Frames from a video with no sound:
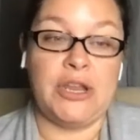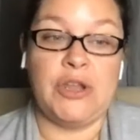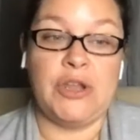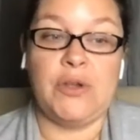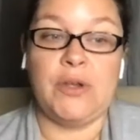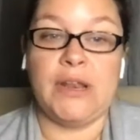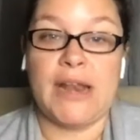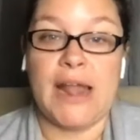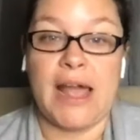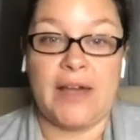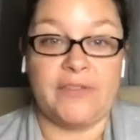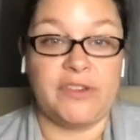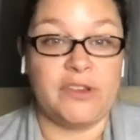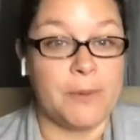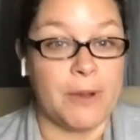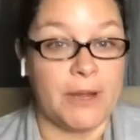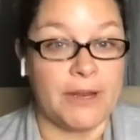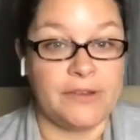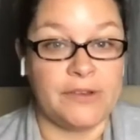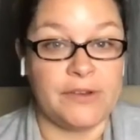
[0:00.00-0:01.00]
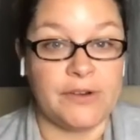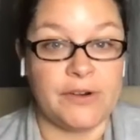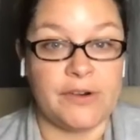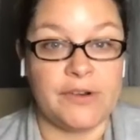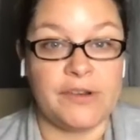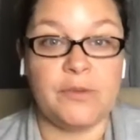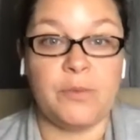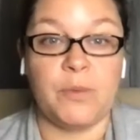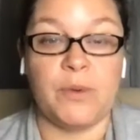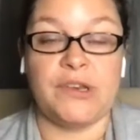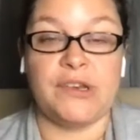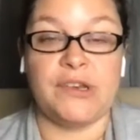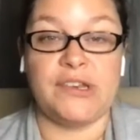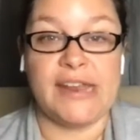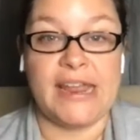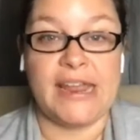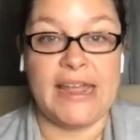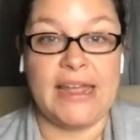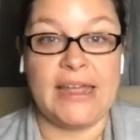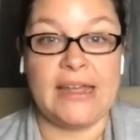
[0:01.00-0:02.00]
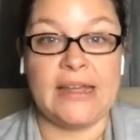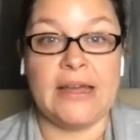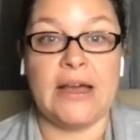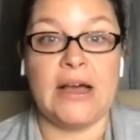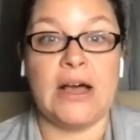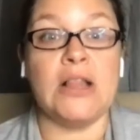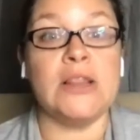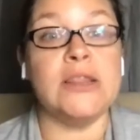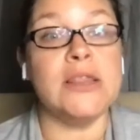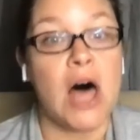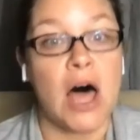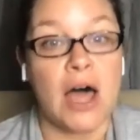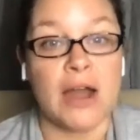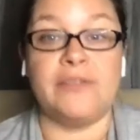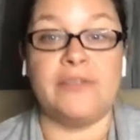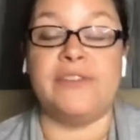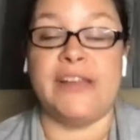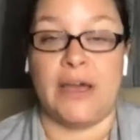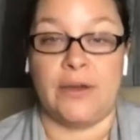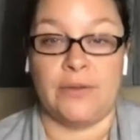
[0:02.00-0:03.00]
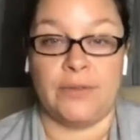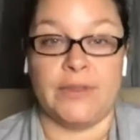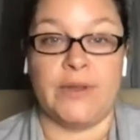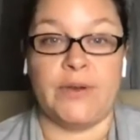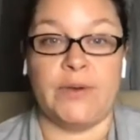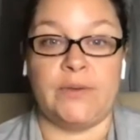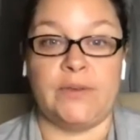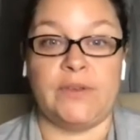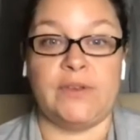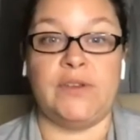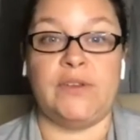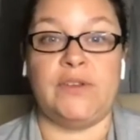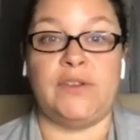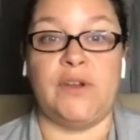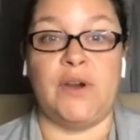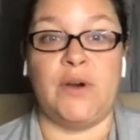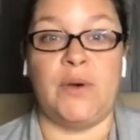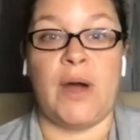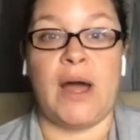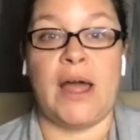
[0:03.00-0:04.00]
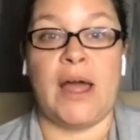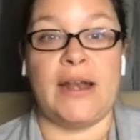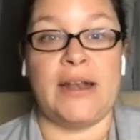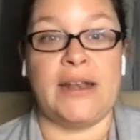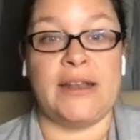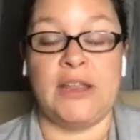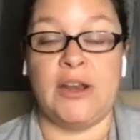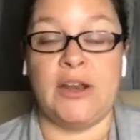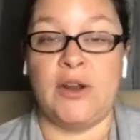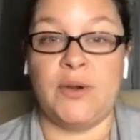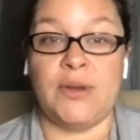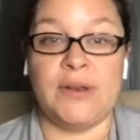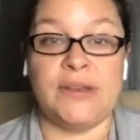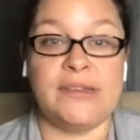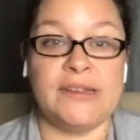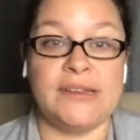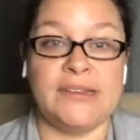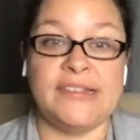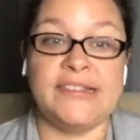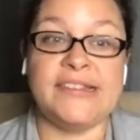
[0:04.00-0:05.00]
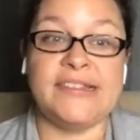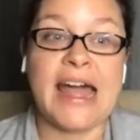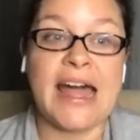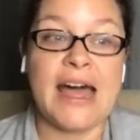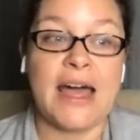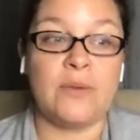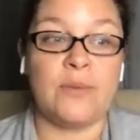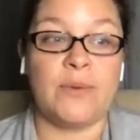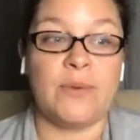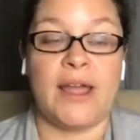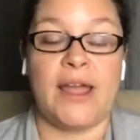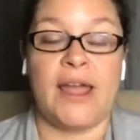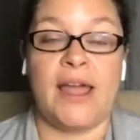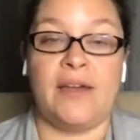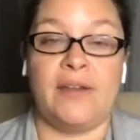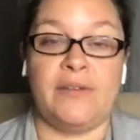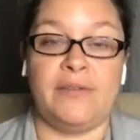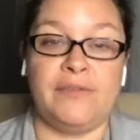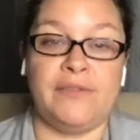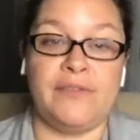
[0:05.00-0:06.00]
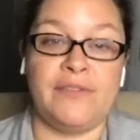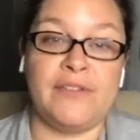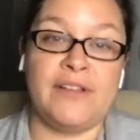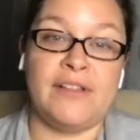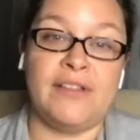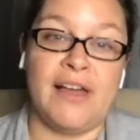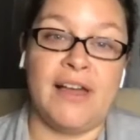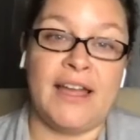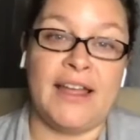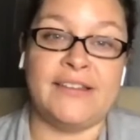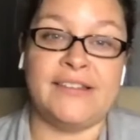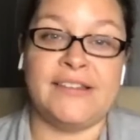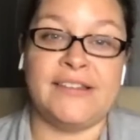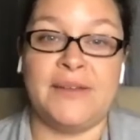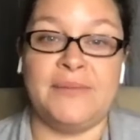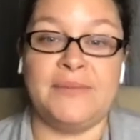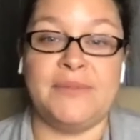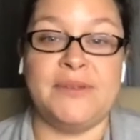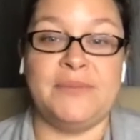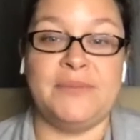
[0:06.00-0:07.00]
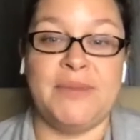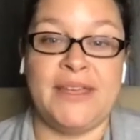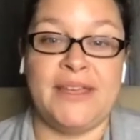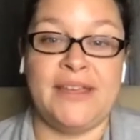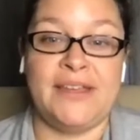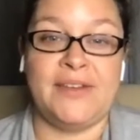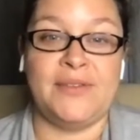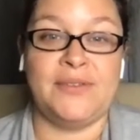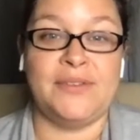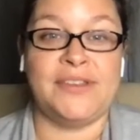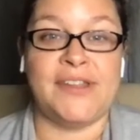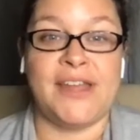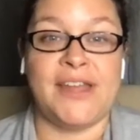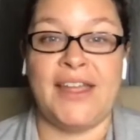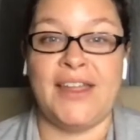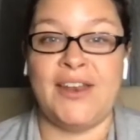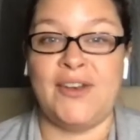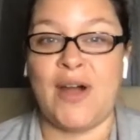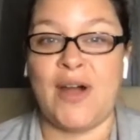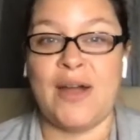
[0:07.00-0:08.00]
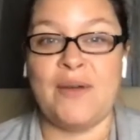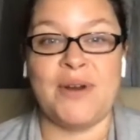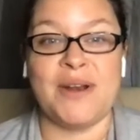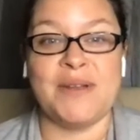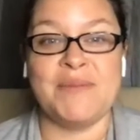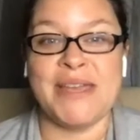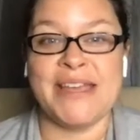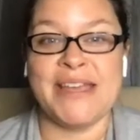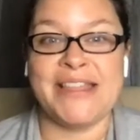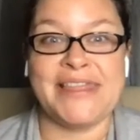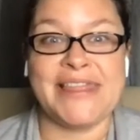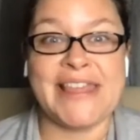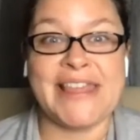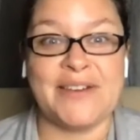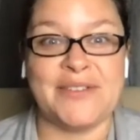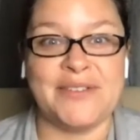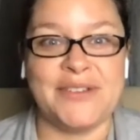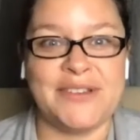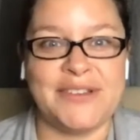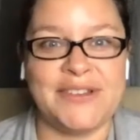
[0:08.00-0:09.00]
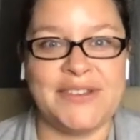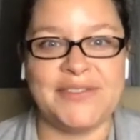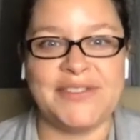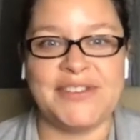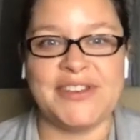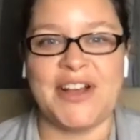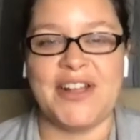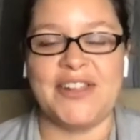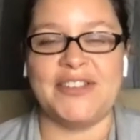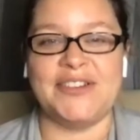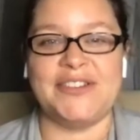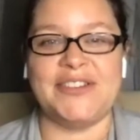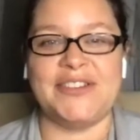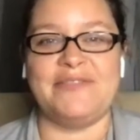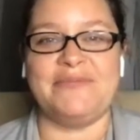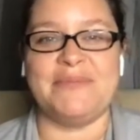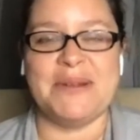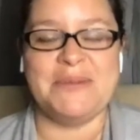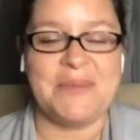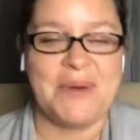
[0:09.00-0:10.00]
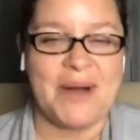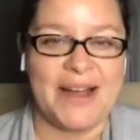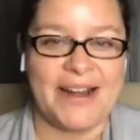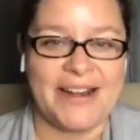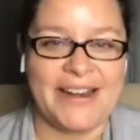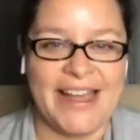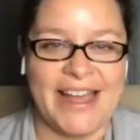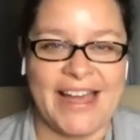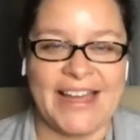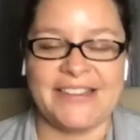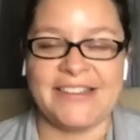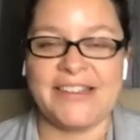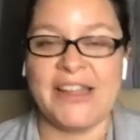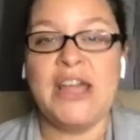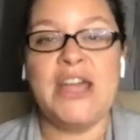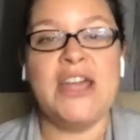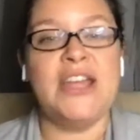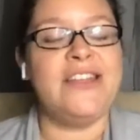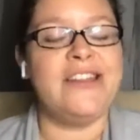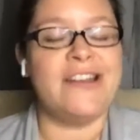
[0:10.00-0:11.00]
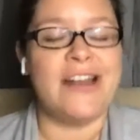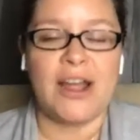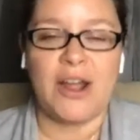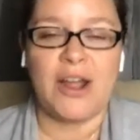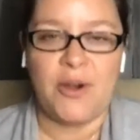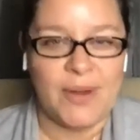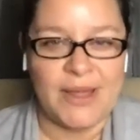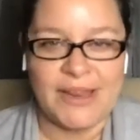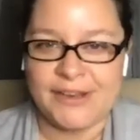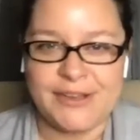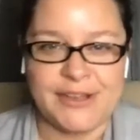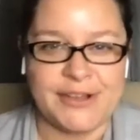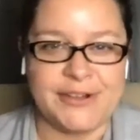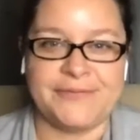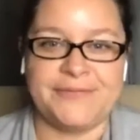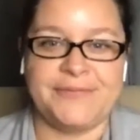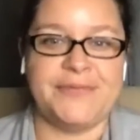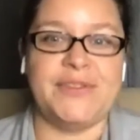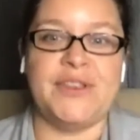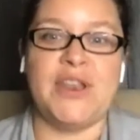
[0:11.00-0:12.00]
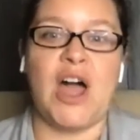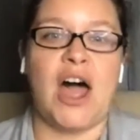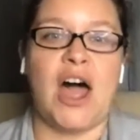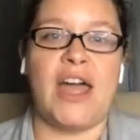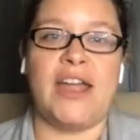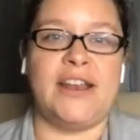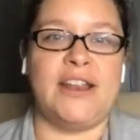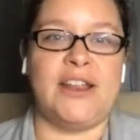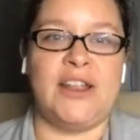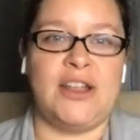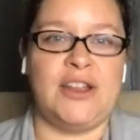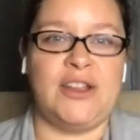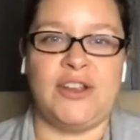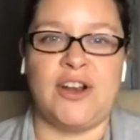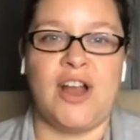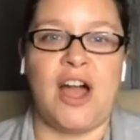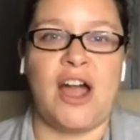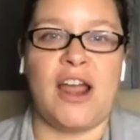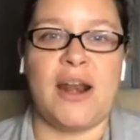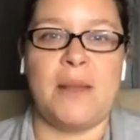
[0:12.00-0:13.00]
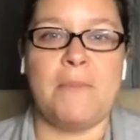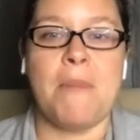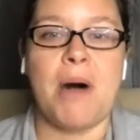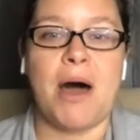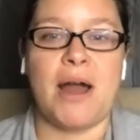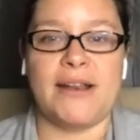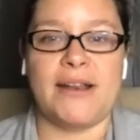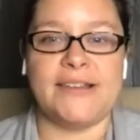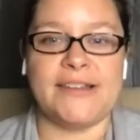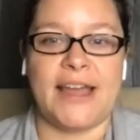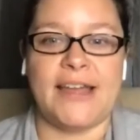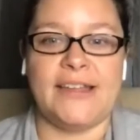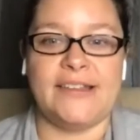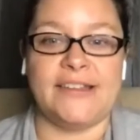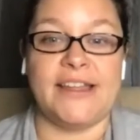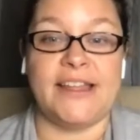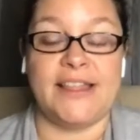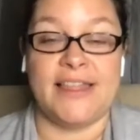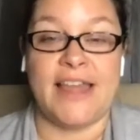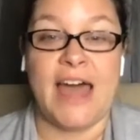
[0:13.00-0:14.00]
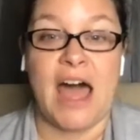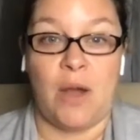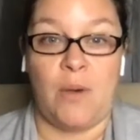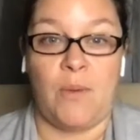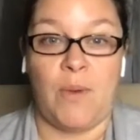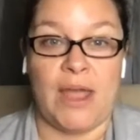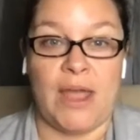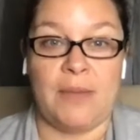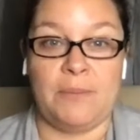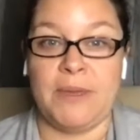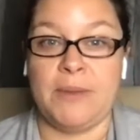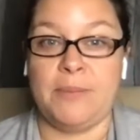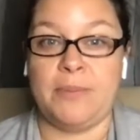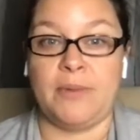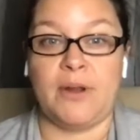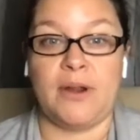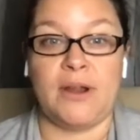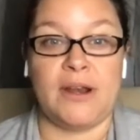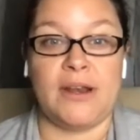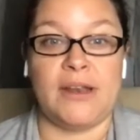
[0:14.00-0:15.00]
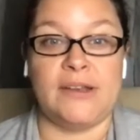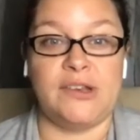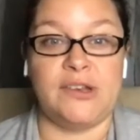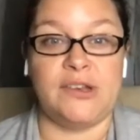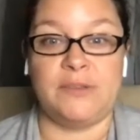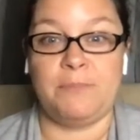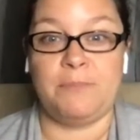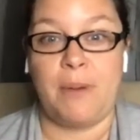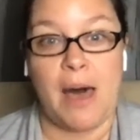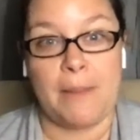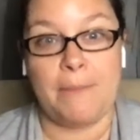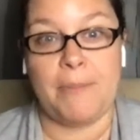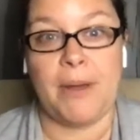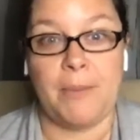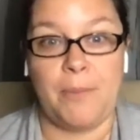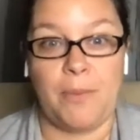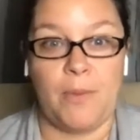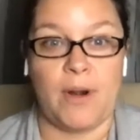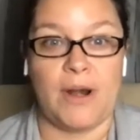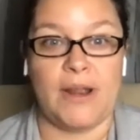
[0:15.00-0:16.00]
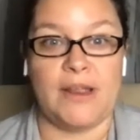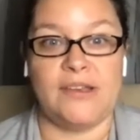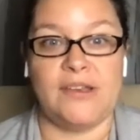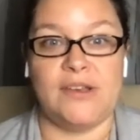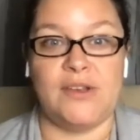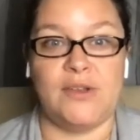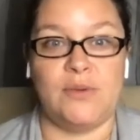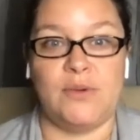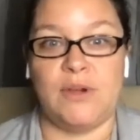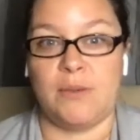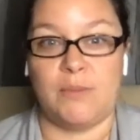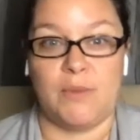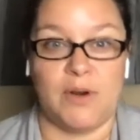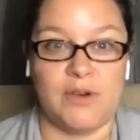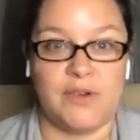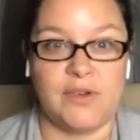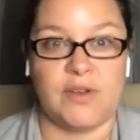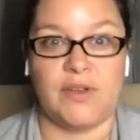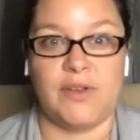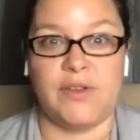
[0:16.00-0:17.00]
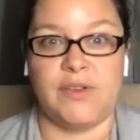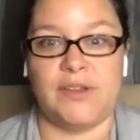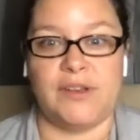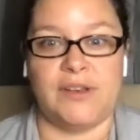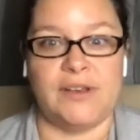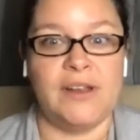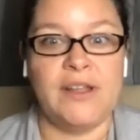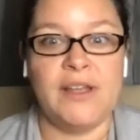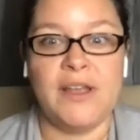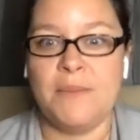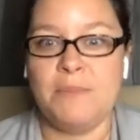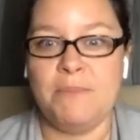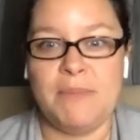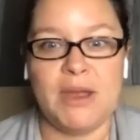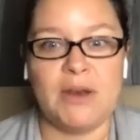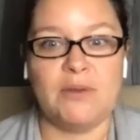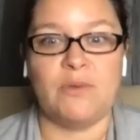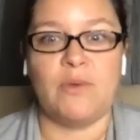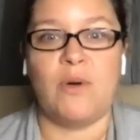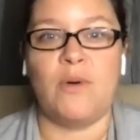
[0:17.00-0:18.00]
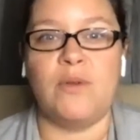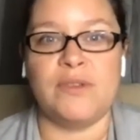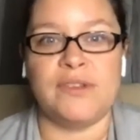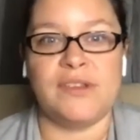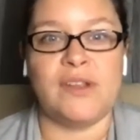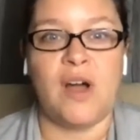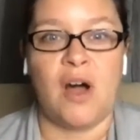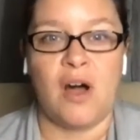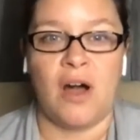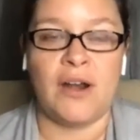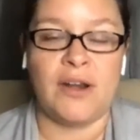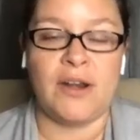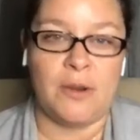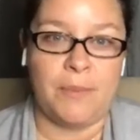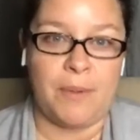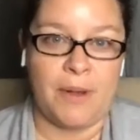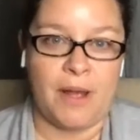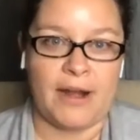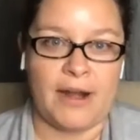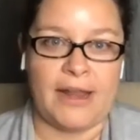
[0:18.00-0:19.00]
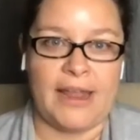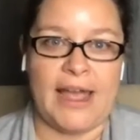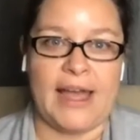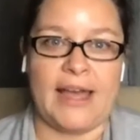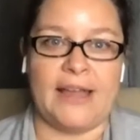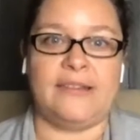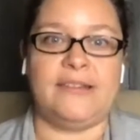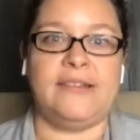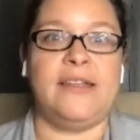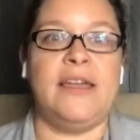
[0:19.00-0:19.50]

you can have sponsors which take a lot of downloads. So you know, it's sad when I have clients come to me who say, you know, I want to make thousands of dollars off my podcast. You're not going to. You're not going to monetize it in that way. People aren't going to just pop up wanting to do commercials and mid-rolls on your podcast.